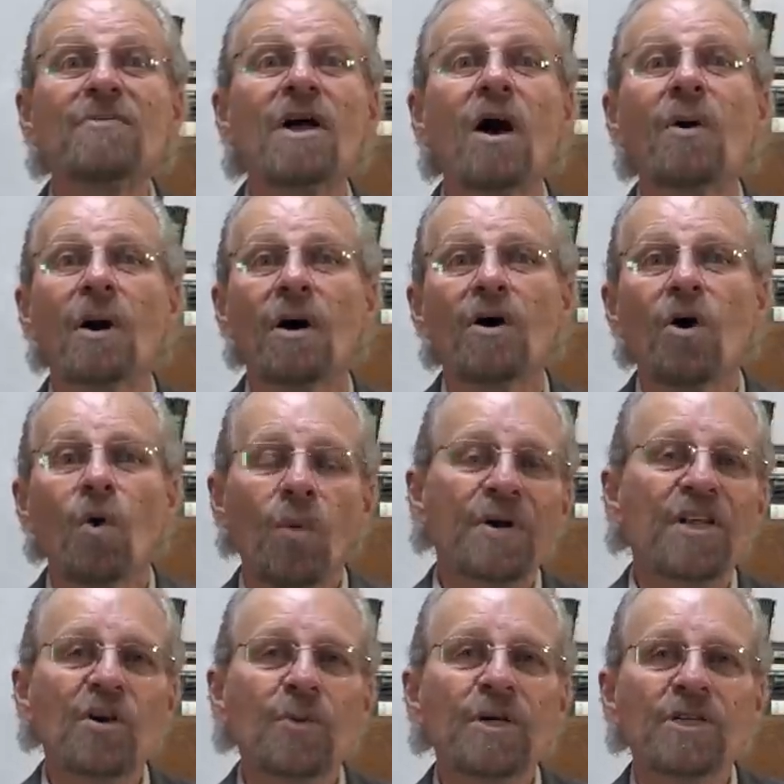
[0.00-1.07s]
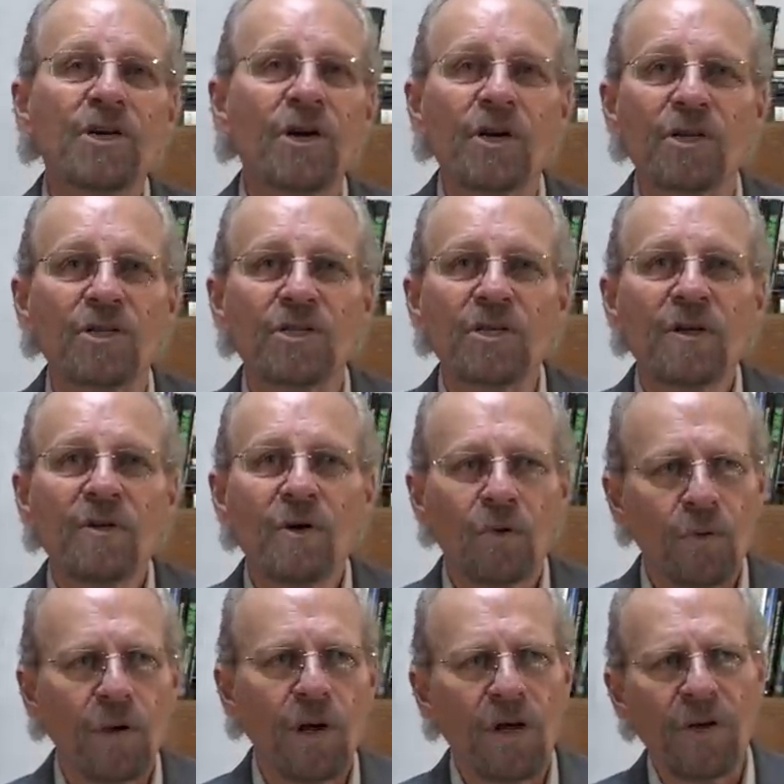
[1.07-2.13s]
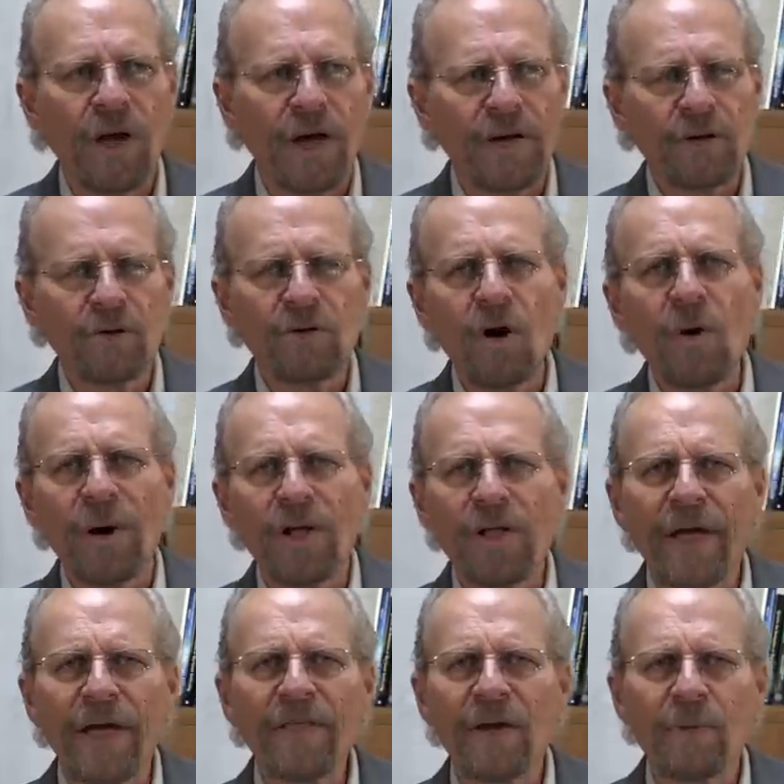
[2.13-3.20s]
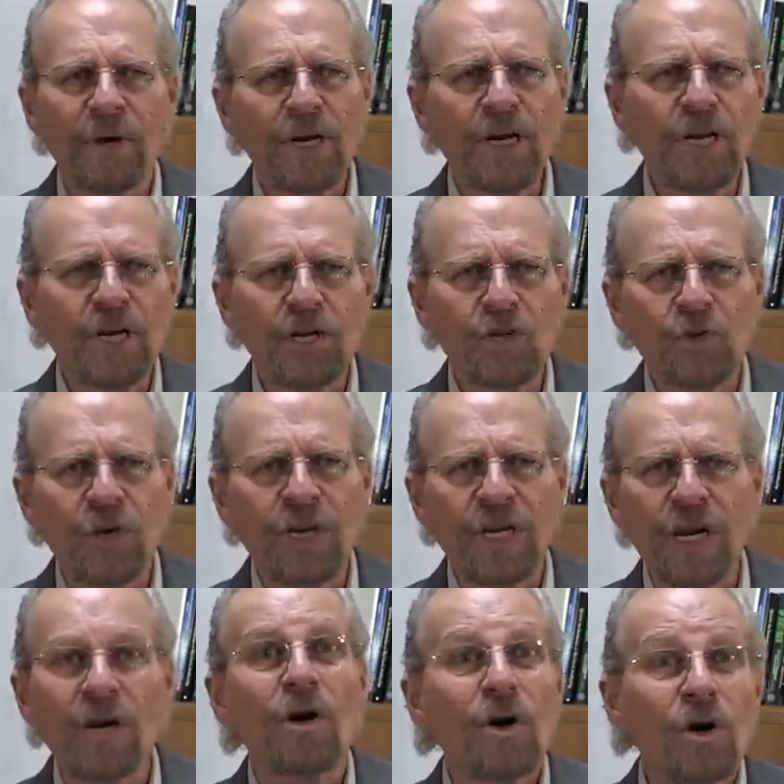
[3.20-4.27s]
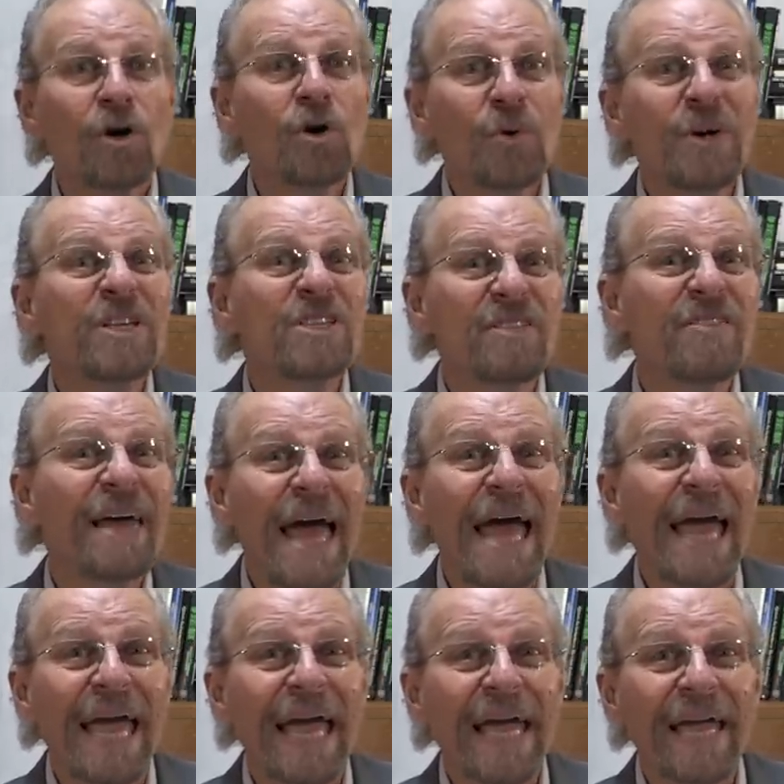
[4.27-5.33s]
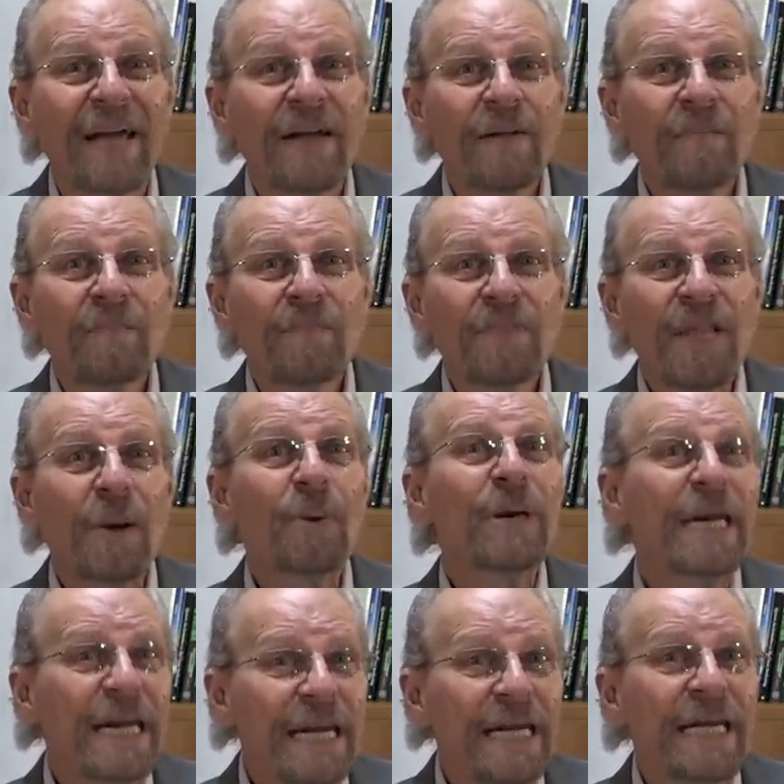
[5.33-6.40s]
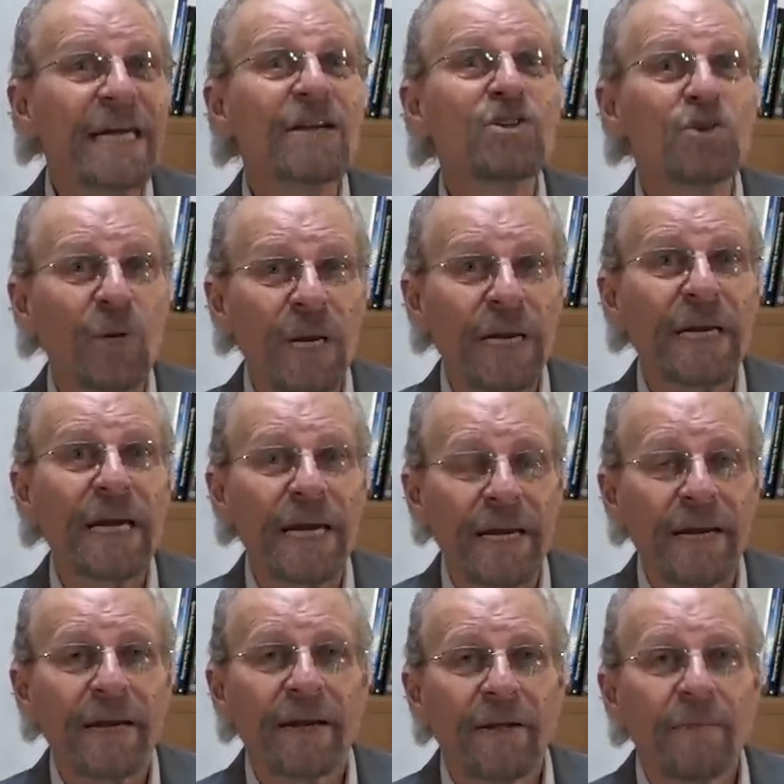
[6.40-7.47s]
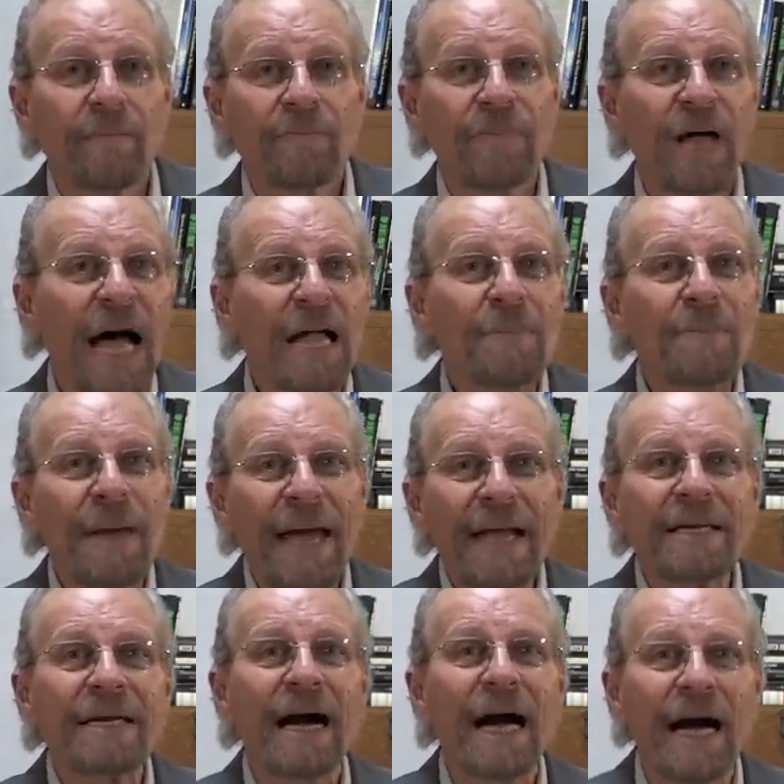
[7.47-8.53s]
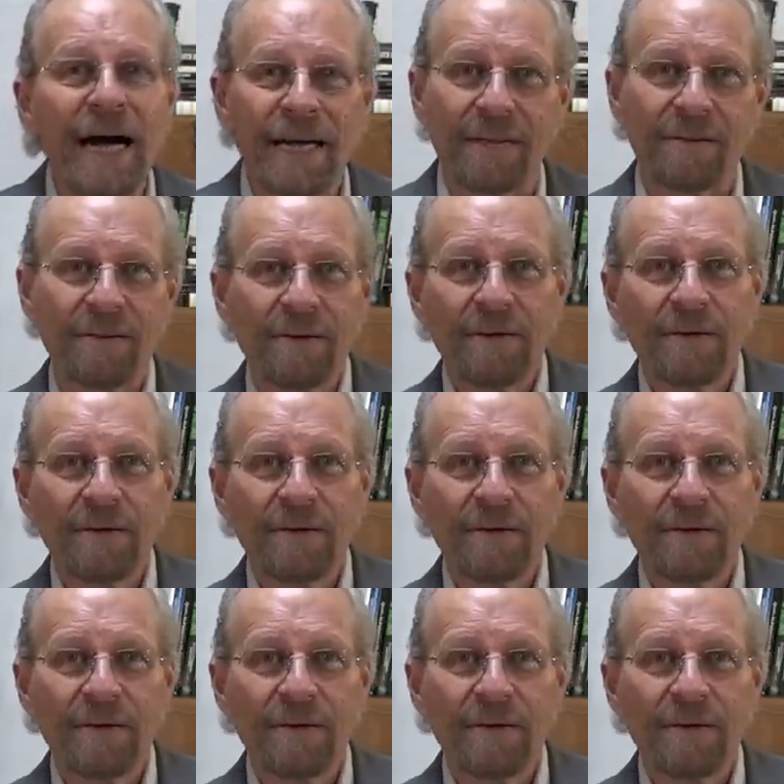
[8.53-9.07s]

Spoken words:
Noah when he returns. Well, I don't know, L.A. They were eating and drinking. Who is they that were eating and drinking? Not mankind.